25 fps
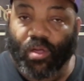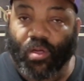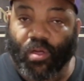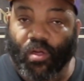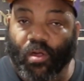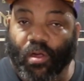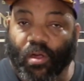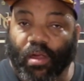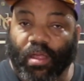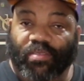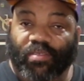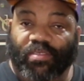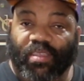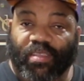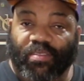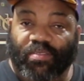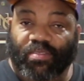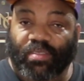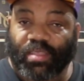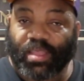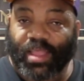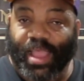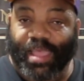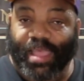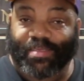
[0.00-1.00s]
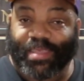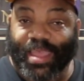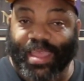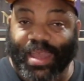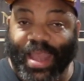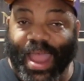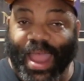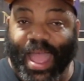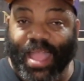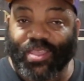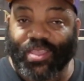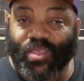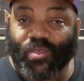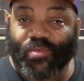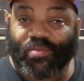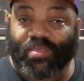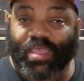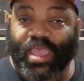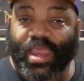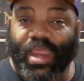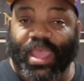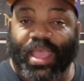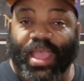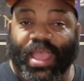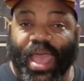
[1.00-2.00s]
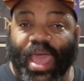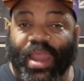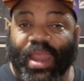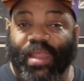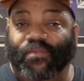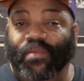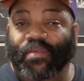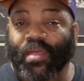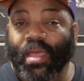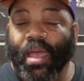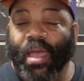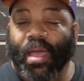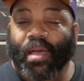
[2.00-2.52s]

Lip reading: or just, like I said, not use any kind of